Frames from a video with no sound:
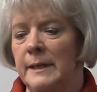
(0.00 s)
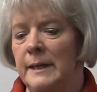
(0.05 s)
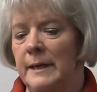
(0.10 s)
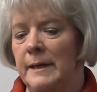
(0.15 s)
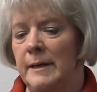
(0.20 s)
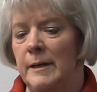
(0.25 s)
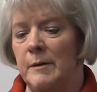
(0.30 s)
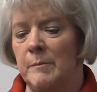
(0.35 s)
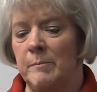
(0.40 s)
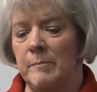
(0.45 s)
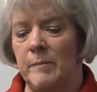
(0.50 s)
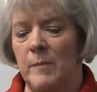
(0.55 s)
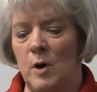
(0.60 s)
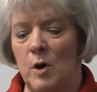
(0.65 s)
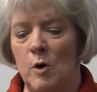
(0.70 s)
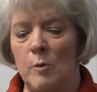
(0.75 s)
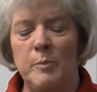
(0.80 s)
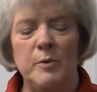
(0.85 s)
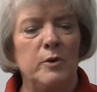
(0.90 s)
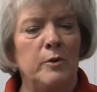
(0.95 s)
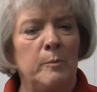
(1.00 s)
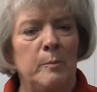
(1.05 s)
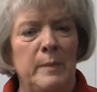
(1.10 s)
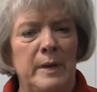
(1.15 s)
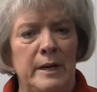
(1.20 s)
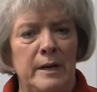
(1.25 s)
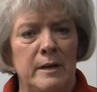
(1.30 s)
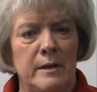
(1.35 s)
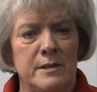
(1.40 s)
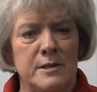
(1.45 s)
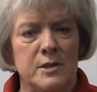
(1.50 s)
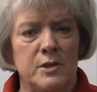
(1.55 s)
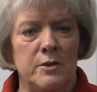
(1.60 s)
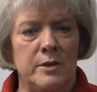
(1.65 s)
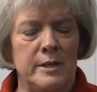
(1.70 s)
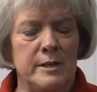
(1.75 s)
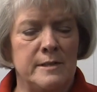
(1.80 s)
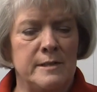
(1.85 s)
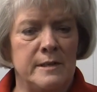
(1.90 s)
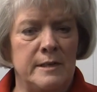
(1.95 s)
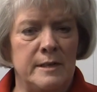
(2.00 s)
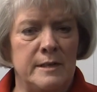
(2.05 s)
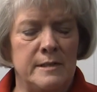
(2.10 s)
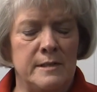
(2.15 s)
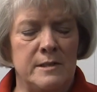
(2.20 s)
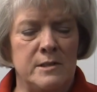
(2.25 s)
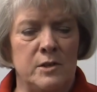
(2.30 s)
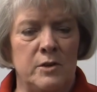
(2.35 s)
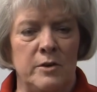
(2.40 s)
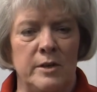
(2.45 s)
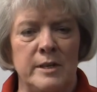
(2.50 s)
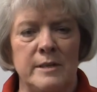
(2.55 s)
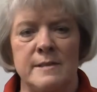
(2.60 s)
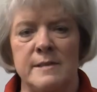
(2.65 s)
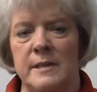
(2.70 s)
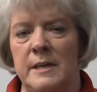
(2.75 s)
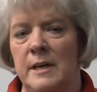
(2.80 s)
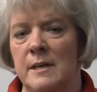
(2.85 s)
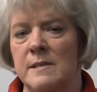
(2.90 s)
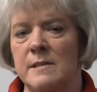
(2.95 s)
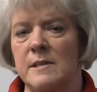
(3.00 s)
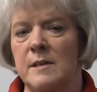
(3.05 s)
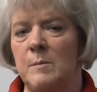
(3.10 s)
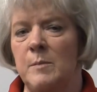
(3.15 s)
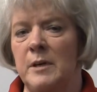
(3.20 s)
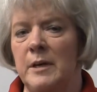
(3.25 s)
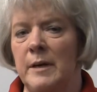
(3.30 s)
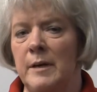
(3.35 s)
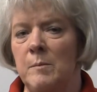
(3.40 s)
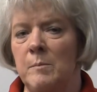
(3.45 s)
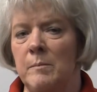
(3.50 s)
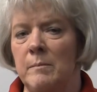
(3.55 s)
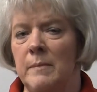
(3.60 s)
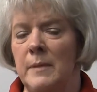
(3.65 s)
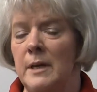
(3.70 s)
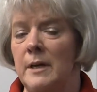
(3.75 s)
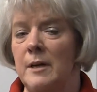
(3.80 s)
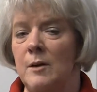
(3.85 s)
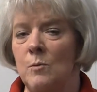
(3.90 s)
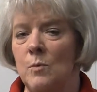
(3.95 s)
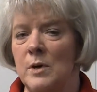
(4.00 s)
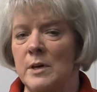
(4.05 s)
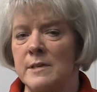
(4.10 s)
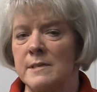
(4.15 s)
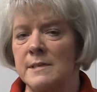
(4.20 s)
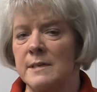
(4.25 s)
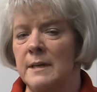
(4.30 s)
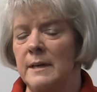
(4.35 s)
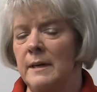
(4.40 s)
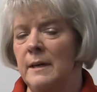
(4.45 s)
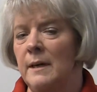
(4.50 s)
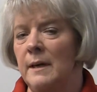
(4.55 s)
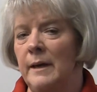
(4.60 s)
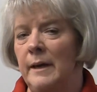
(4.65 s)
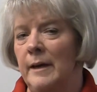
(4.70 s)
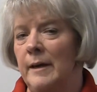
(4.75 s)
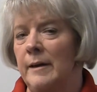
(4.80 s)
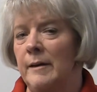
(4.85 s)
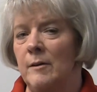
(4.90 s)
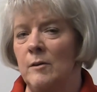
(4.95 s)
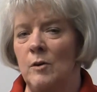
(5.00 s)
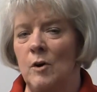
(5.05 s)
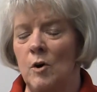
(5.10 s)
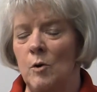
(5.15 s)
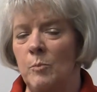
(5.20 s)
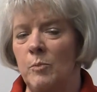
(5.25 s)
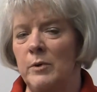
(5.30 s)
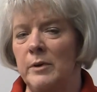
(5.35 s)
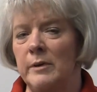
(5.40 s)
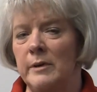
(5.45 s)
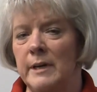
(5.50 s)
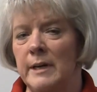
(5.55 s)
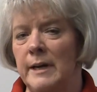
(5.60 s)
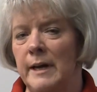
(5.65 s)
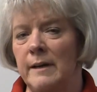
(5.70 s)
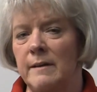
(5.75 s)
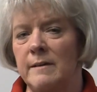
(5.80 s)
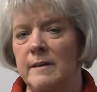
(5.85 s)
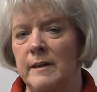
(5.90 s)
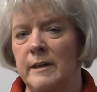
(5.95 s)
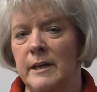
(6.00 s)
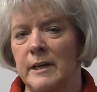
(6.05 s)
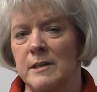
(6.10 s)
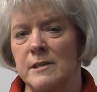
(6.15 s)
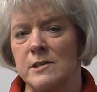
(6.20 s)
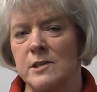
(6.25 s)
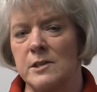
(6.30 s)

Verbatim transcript: Uh, hope your meeting good as, is as good as the NCBA meeting was, and hope we're connecting again